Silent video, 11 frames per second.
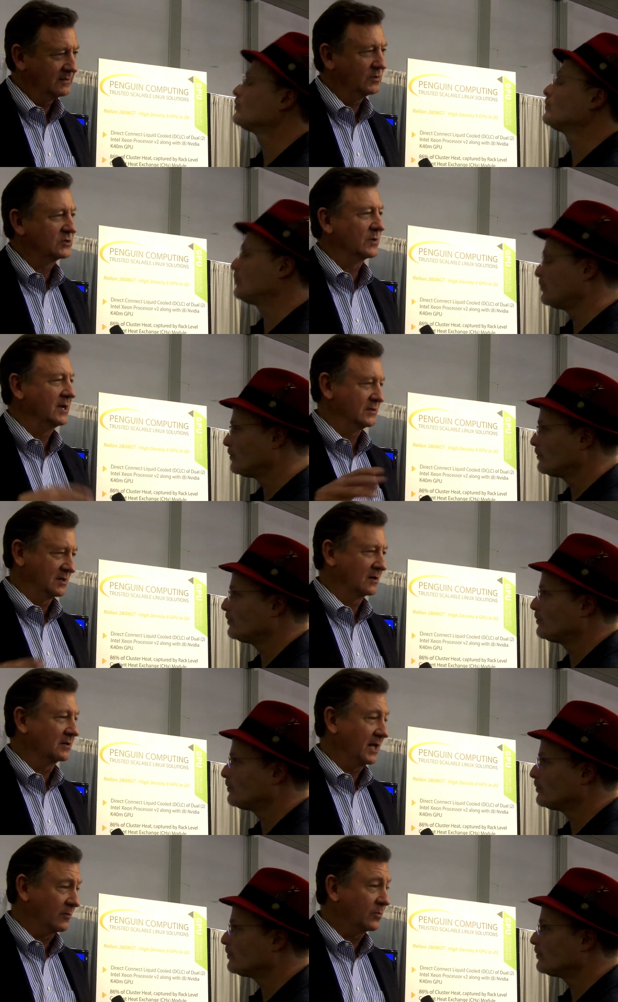Speaker 1: which runs our
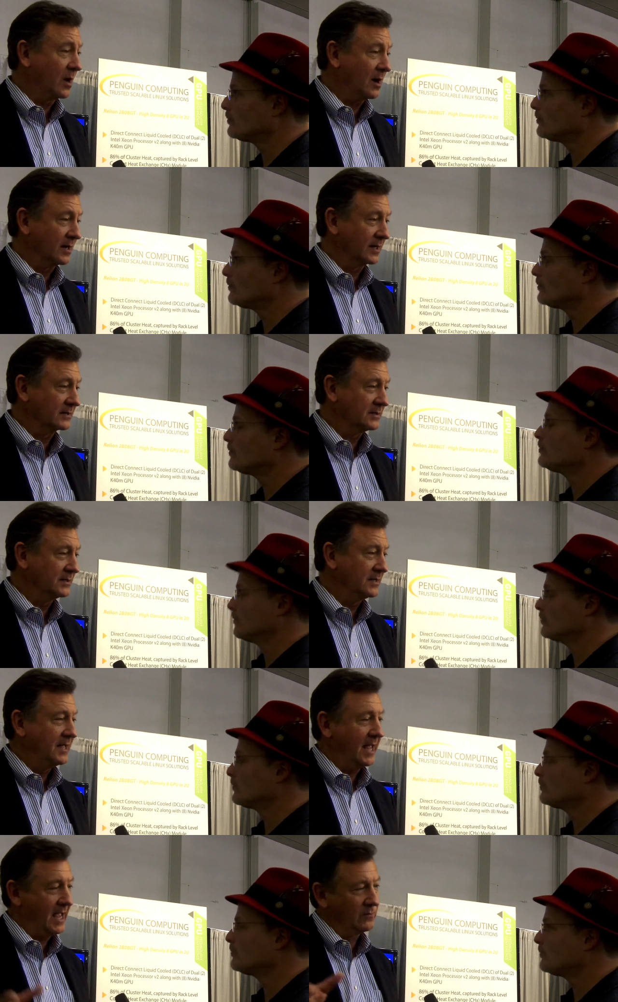cloud product,
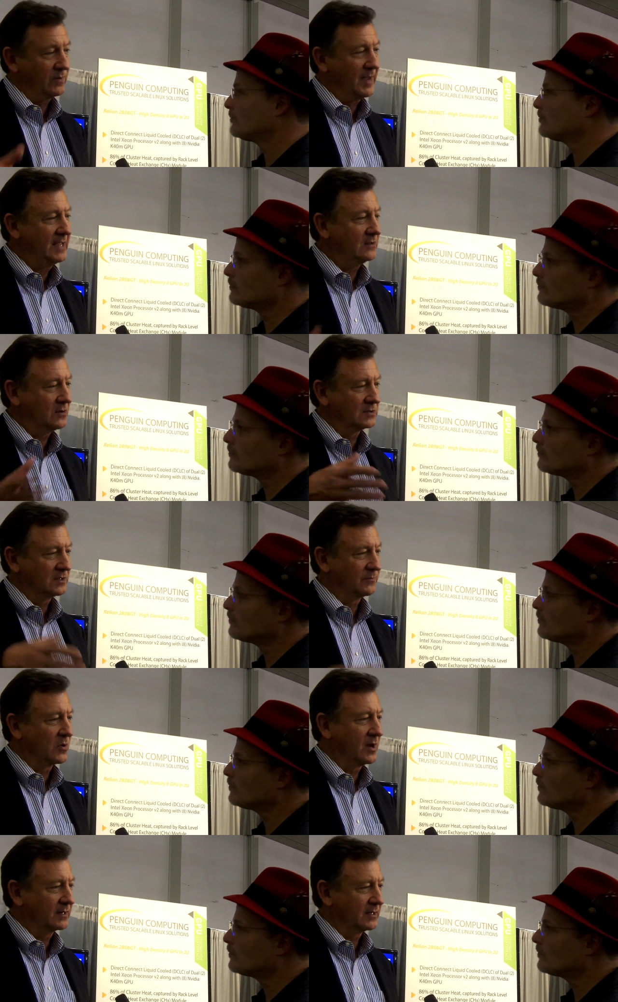and we made those a
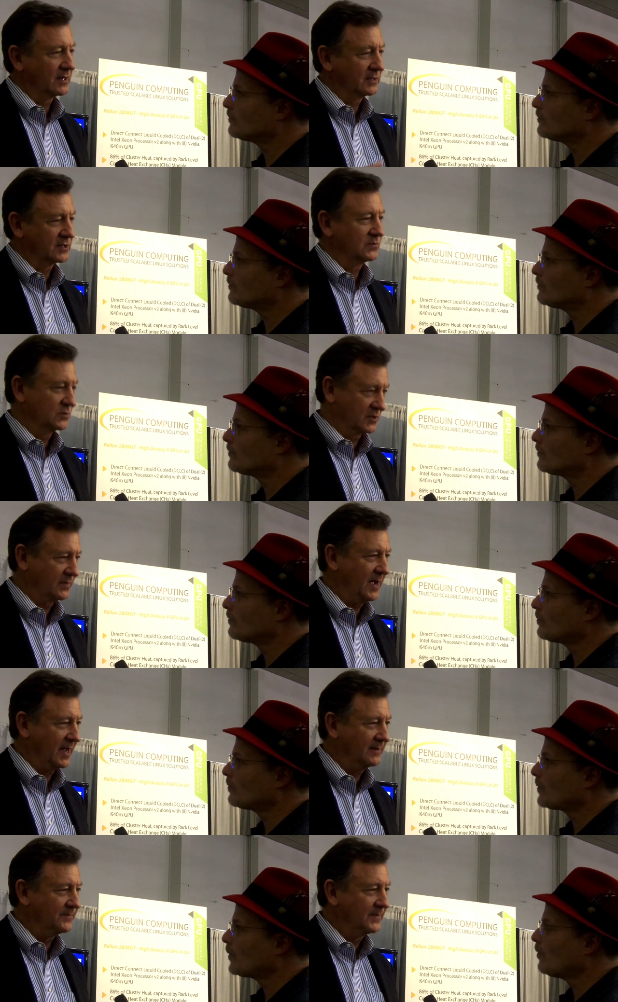product that our customers could
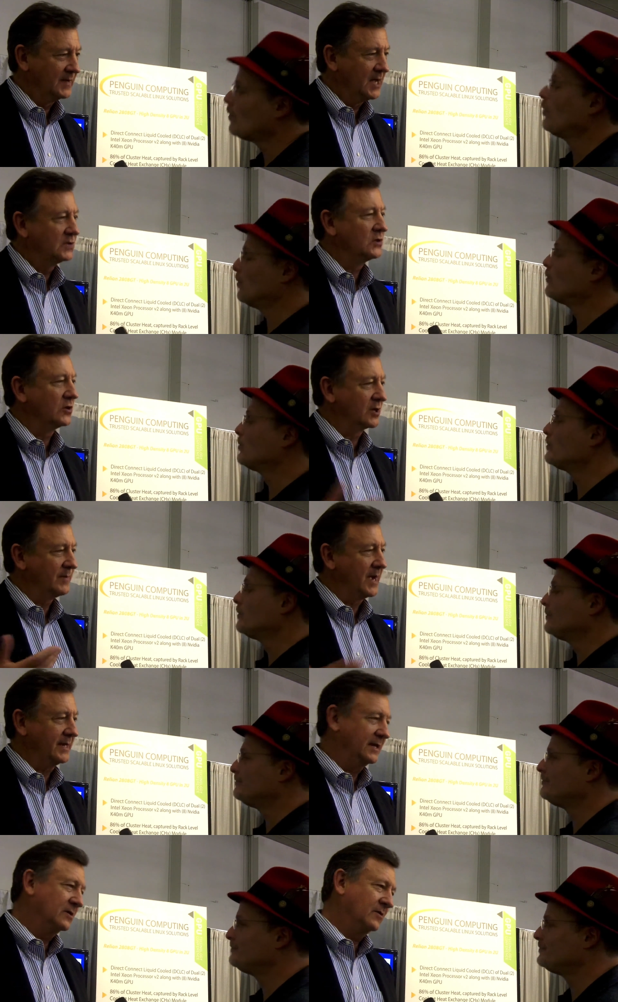buy. So you can buy
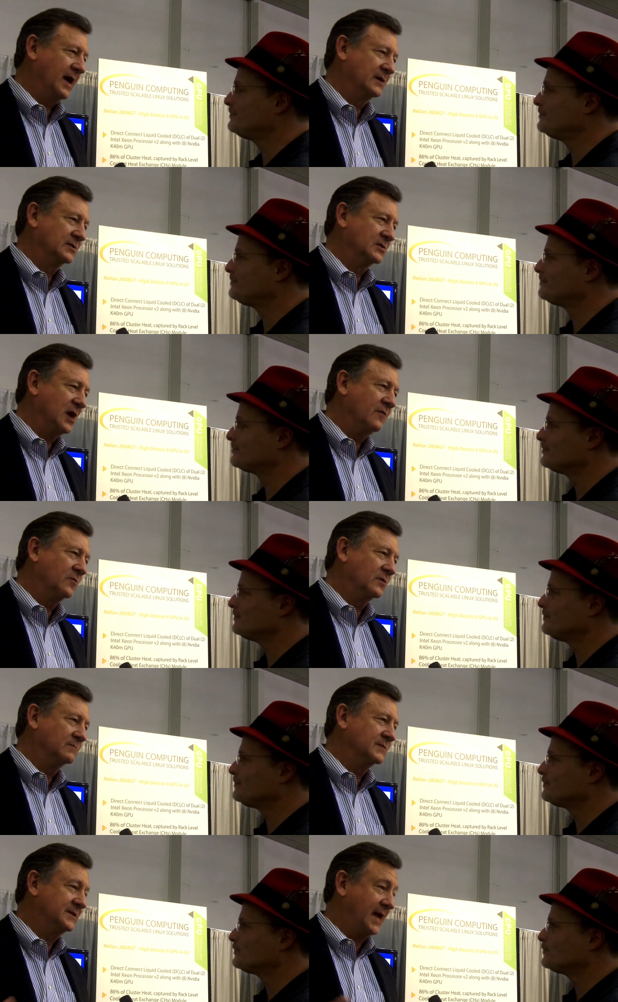it either as a
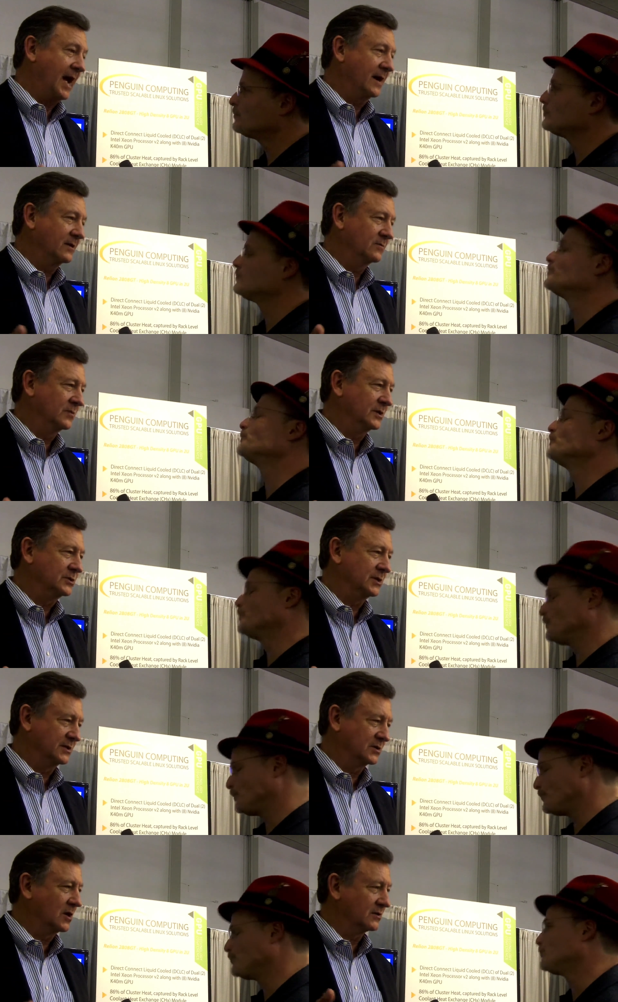software stack, which
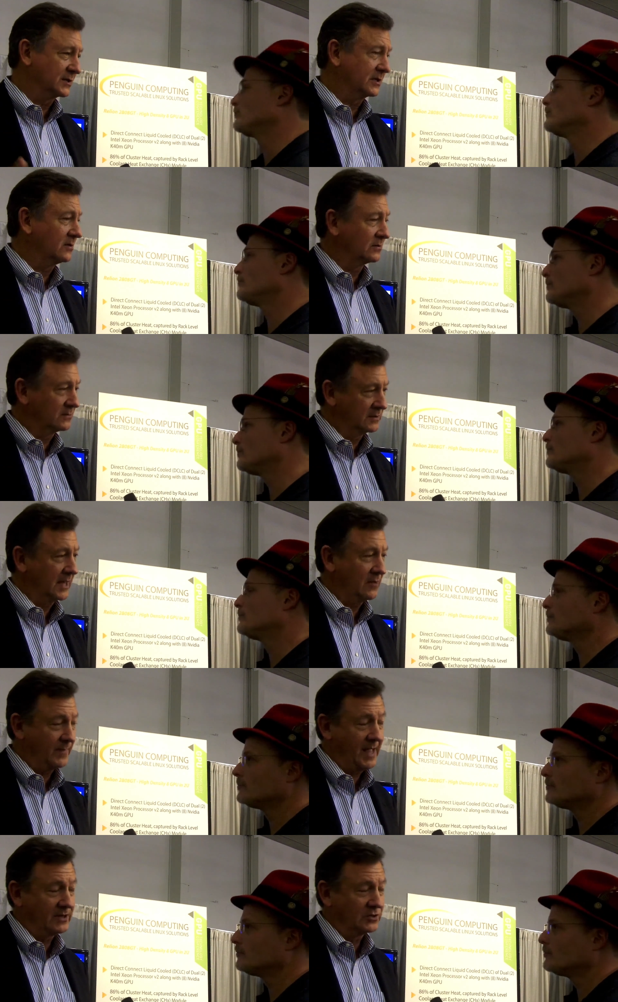is called Scyld
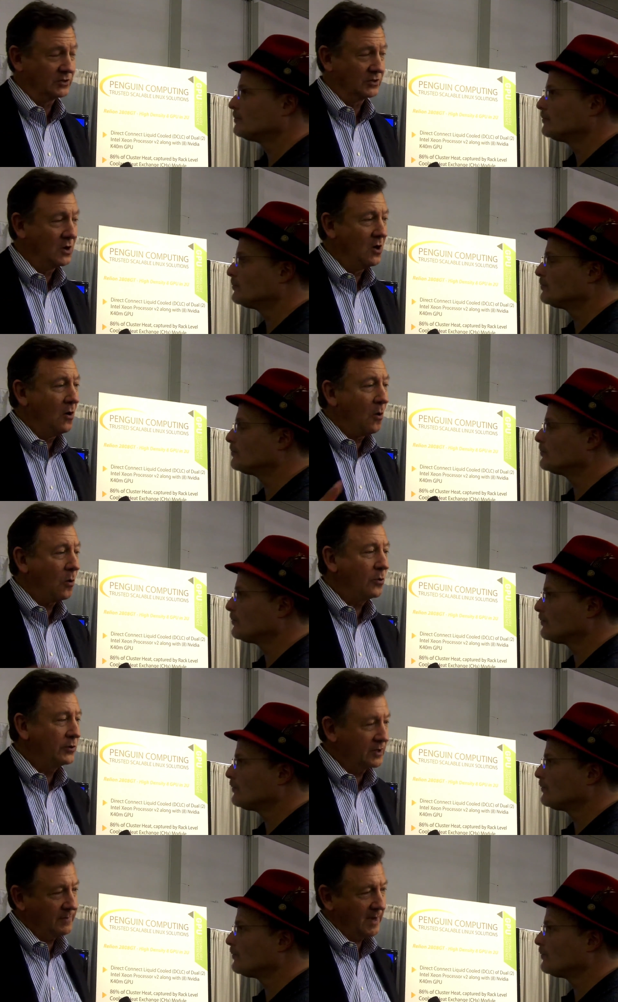Cloud Manager, or
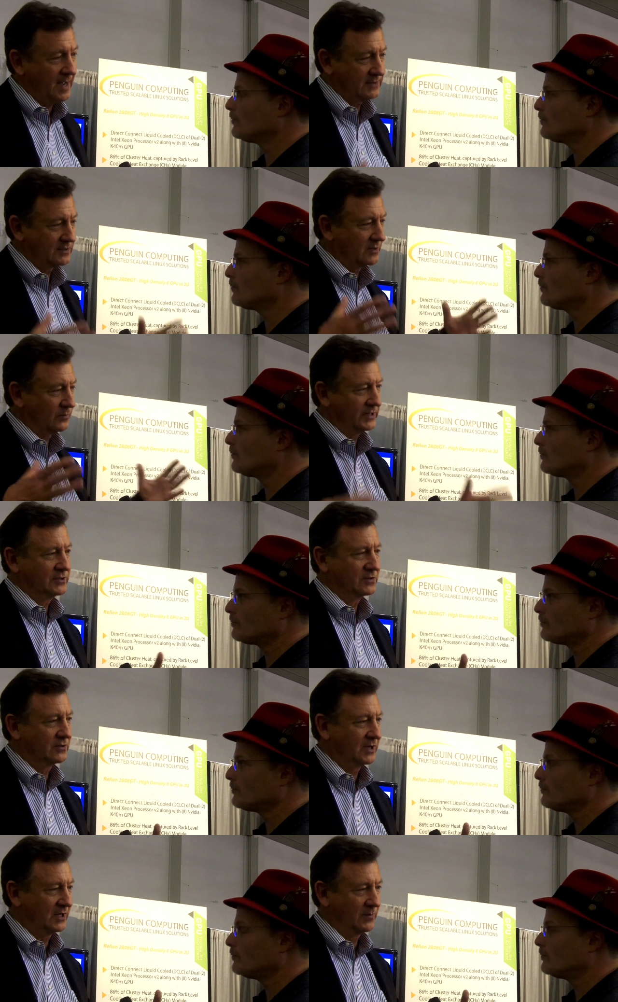you can buy it as a complete
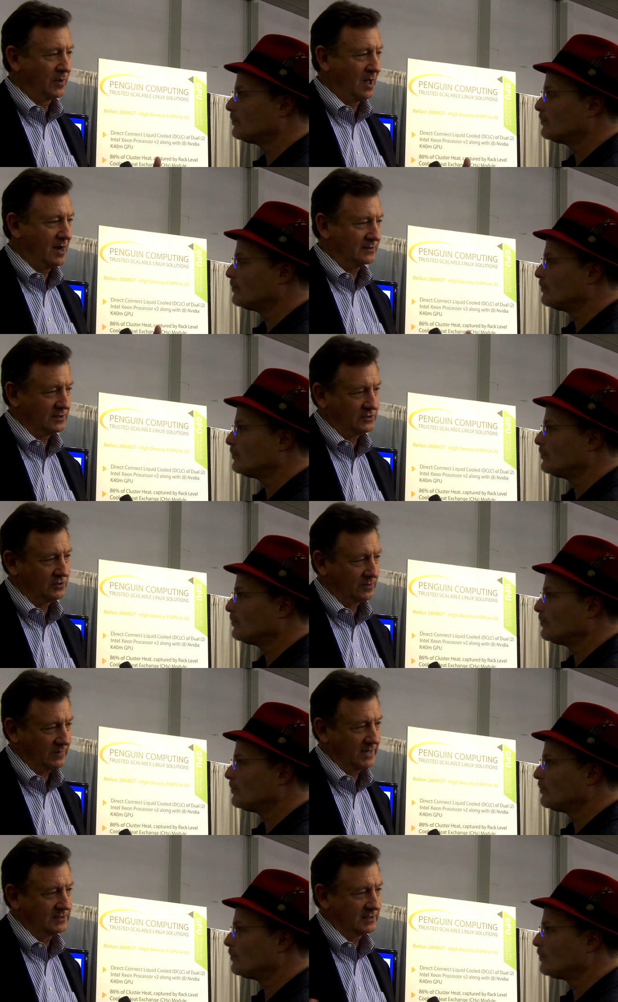turnkey appliance that you
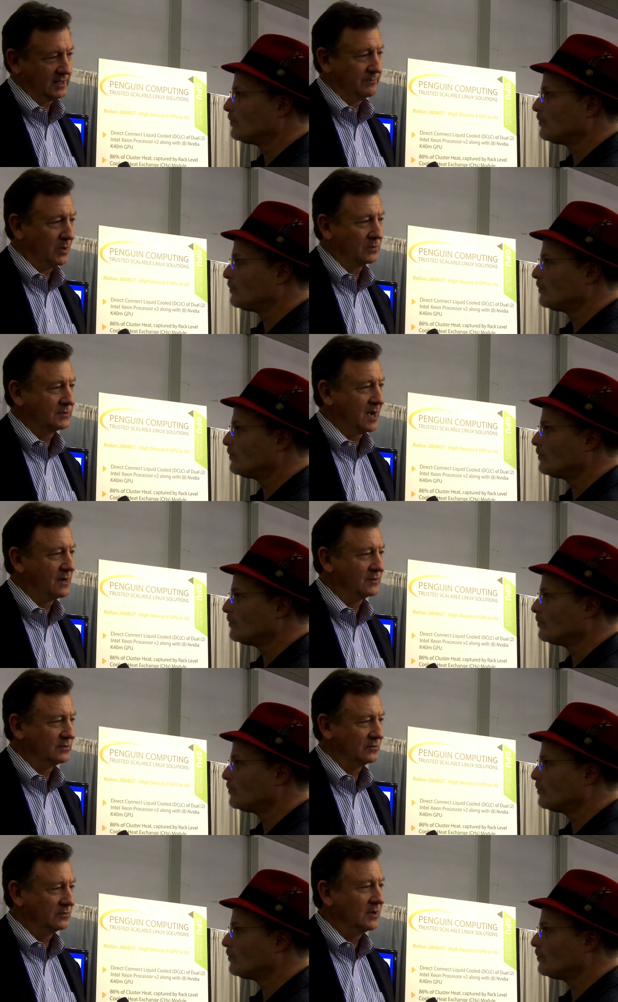can basically bolt
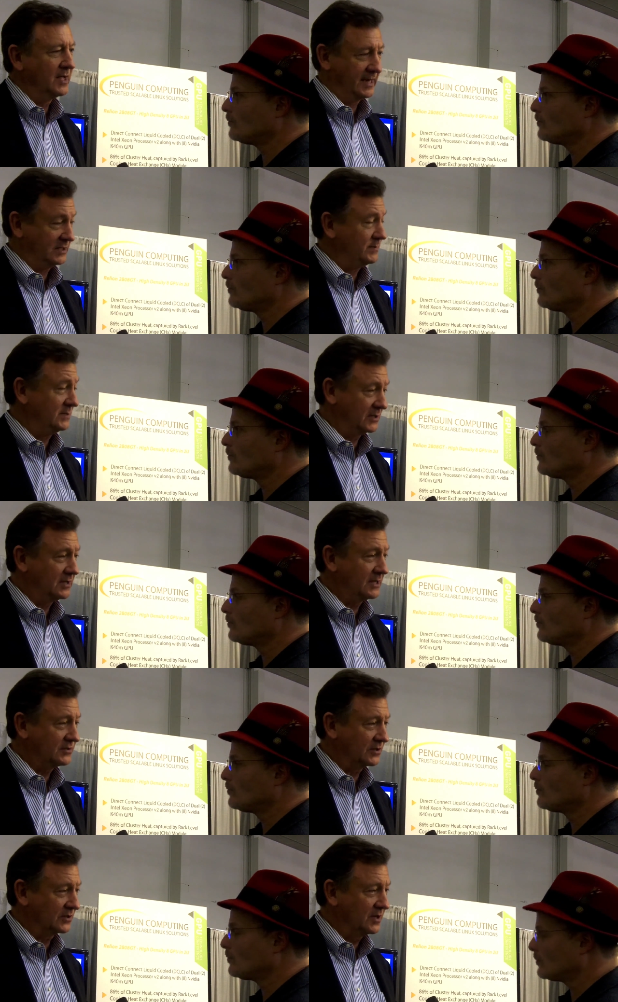onto an HPC
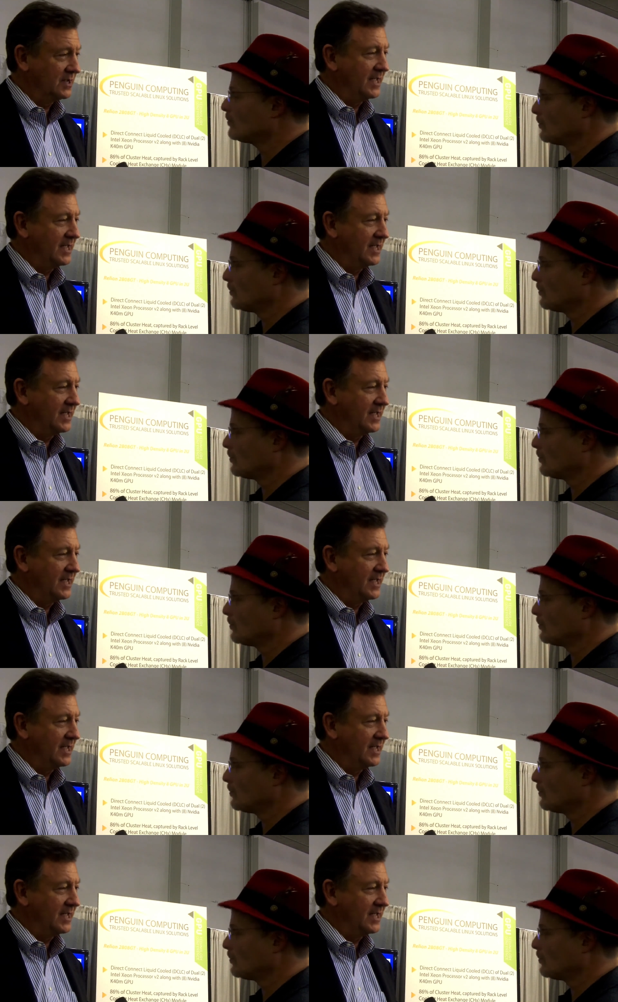cluster